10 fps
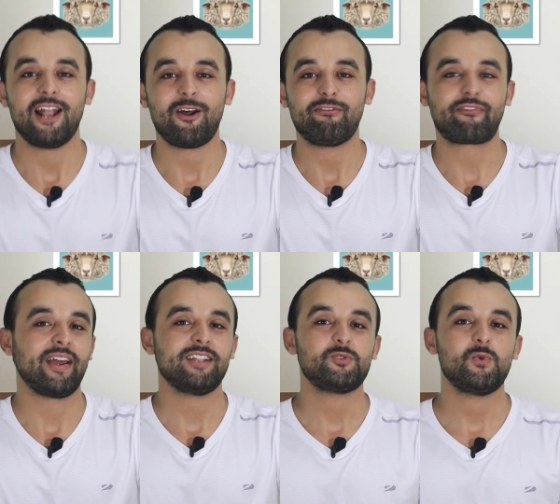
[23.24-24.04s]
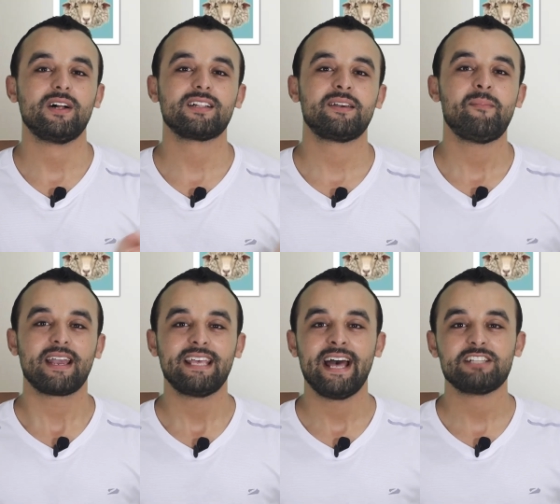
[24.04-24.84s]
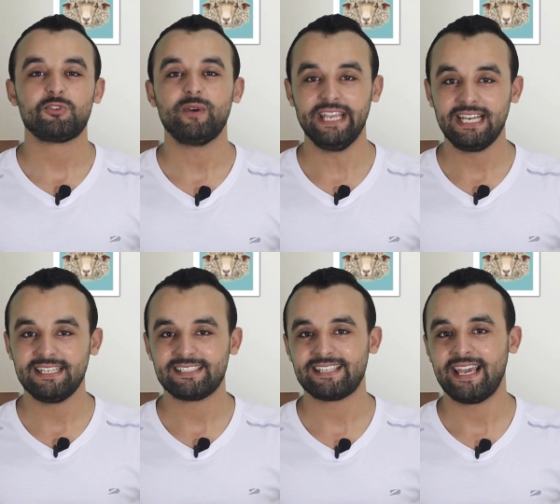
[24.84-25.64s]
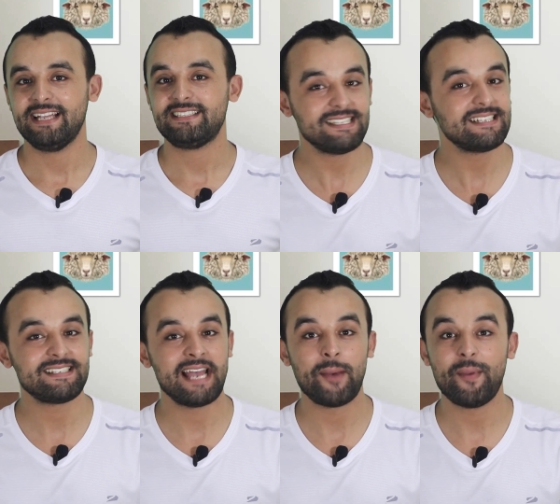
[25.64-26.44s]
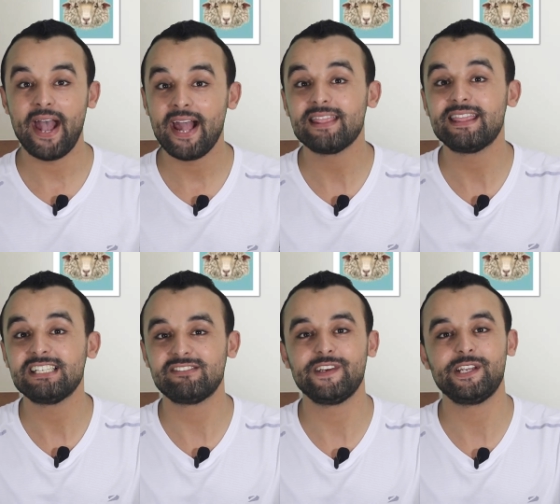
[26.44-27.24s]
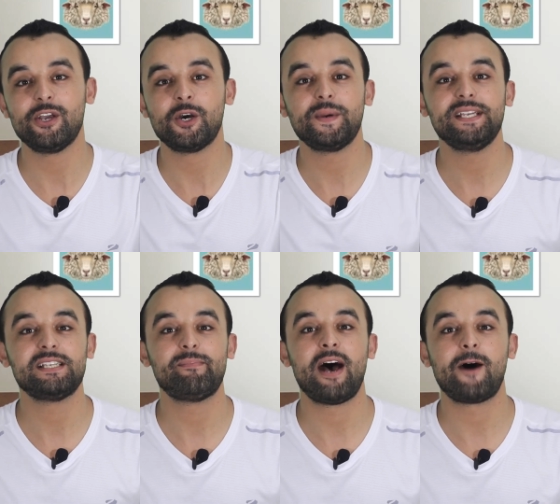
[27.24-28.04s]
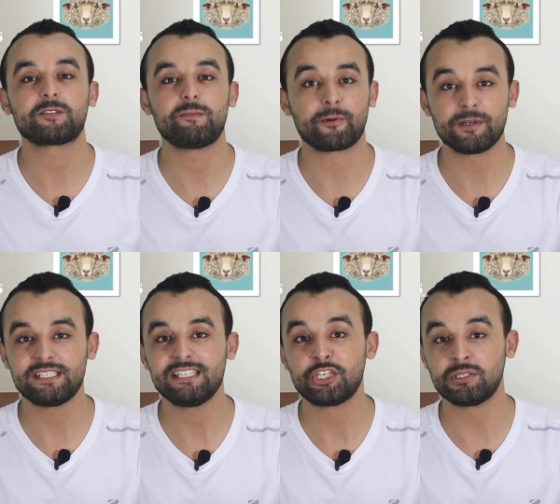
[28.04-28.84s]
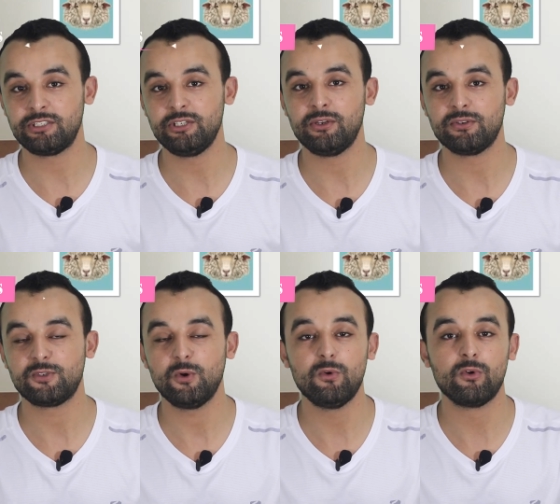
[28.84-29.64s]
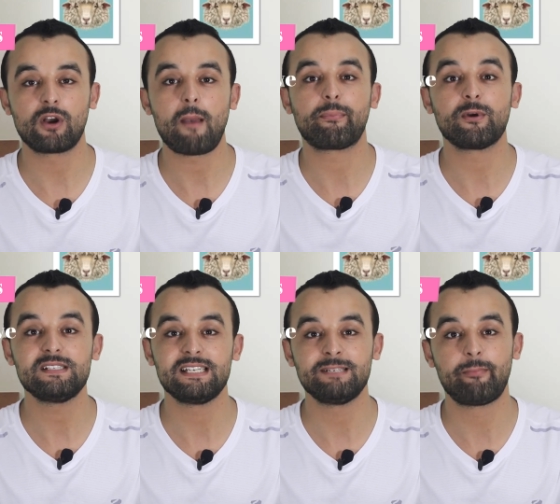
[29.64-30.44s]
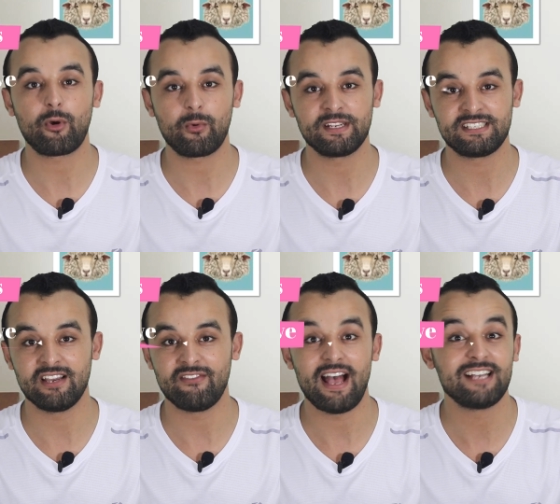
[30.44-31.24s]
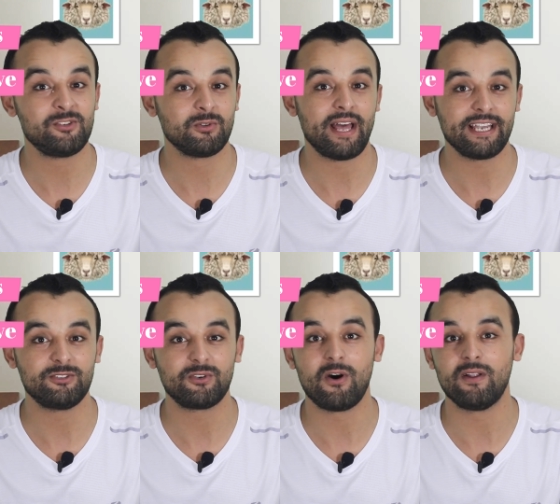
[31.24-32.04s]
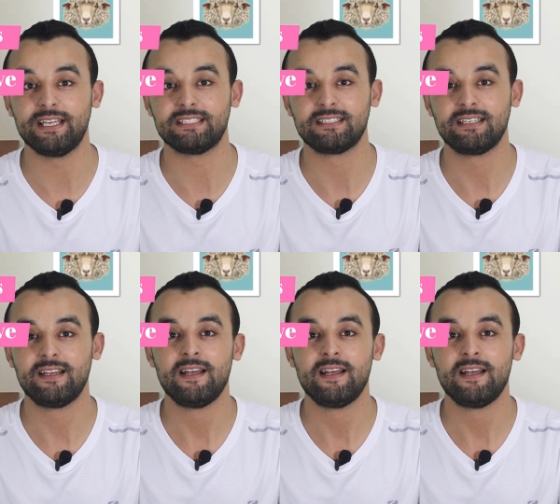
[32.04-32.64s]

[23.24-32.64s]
Hello friend, welcome again to English Stage. This is Sam and this video is about present continuous or present progressive as you like to call it.